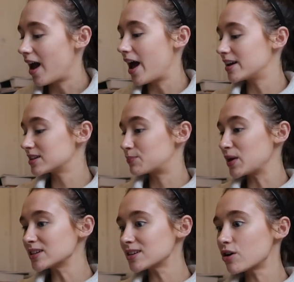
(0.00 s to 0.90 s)
and it's
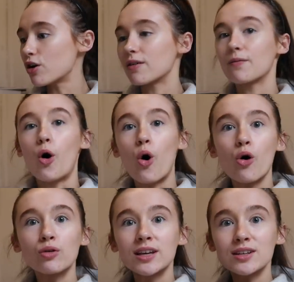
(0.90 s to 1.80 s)
basically got
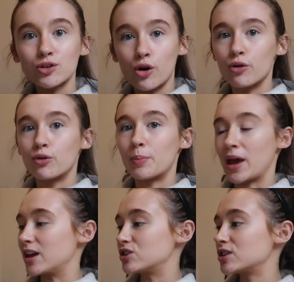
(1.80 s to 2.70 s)
all these cool
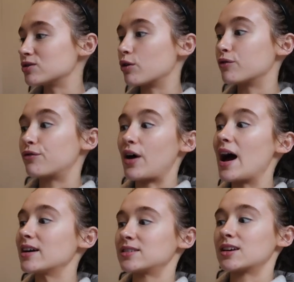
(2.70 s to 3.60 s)
pages on
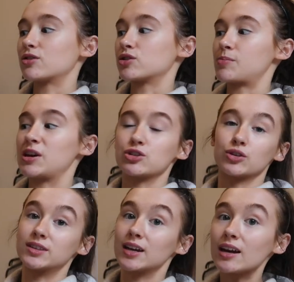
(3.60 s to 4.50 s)
facts. Like, there's a page
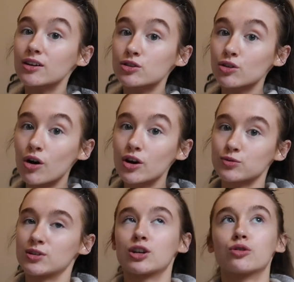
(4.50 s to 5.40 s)
on
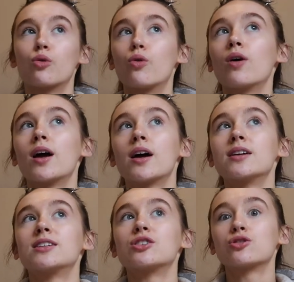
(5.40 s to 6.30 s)
dinosaurs, which I know
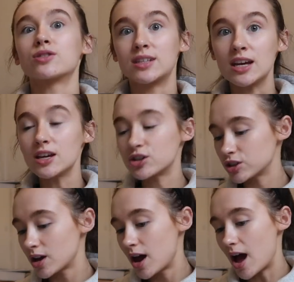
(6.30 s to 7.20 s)
teachers
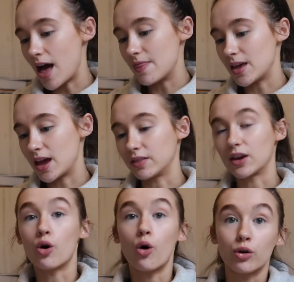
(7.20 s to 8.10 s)
teach, and then
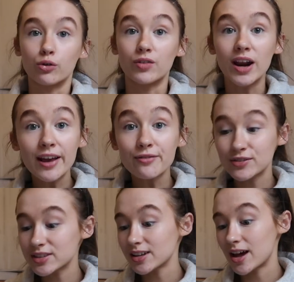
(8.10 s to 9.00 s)
like coral
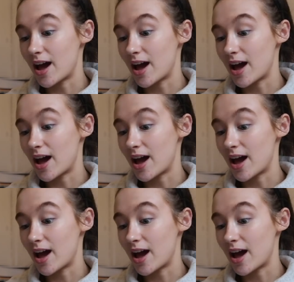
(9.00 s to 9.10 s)
reefs,